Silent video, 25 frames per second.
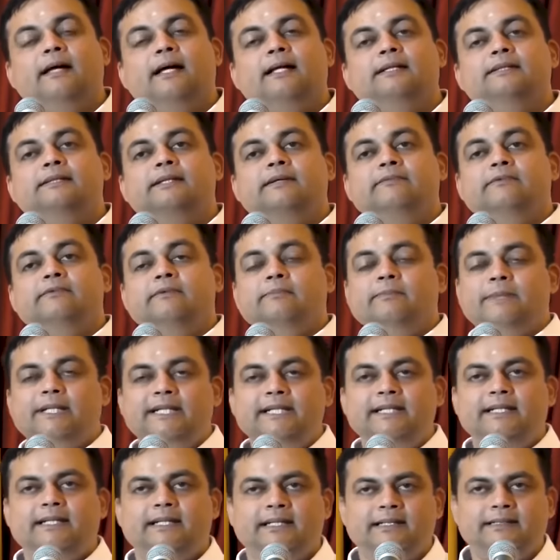and there were
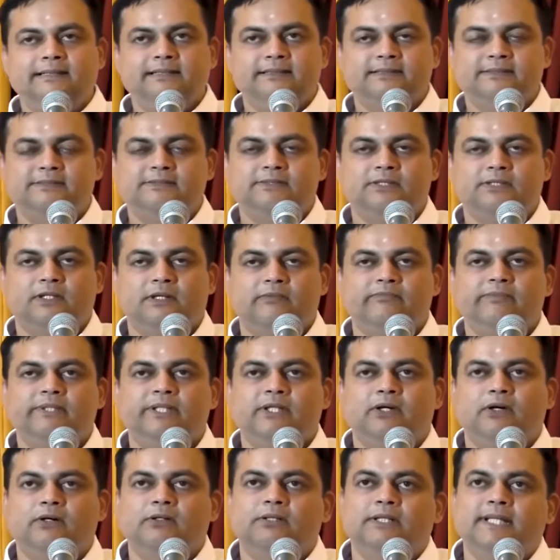many elders of
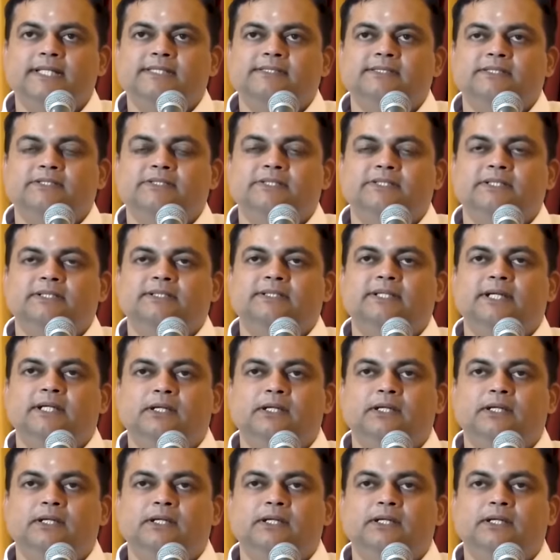the organization